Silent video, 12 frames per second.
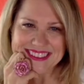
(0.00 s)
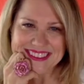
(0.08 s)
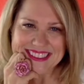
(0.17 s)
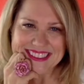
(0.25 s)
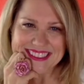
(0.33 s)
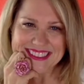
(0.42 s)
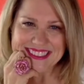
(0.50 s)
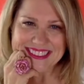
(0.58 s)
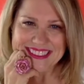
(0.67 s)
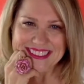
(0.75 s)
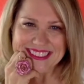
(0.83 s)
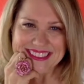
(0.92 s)

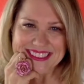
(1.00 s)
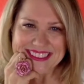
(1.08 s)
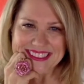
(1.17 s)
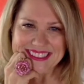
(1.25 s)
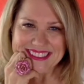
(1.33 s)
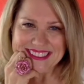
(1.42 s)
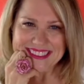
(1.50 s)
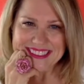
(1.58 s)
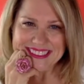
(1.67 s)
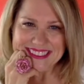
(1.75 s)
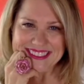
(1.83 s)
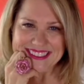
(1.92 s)

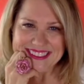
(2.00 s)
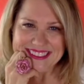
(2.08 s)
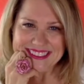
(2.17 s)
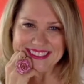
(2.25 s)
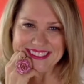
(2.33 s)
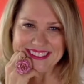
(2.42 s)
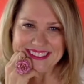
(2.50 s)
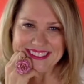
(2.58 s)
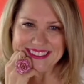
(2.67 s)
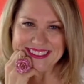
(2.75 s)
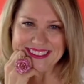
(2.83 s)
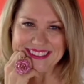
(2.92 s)

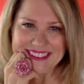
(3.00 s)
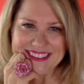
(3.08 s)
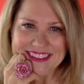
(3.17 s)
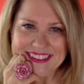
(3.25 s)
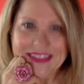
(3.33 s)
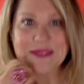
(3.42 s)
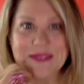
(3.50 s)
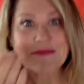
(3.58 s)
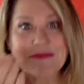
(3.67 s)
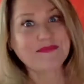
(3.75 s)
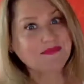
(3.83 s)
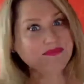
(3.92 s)

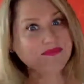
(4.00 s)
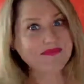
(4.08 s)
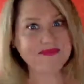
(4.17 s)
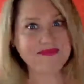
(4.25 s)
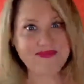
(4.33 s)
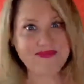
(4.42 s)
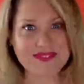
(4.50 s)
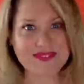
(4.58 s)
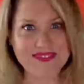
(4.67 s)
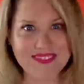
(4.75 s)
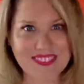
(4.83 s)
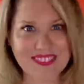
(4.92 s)
The person shown says nothing.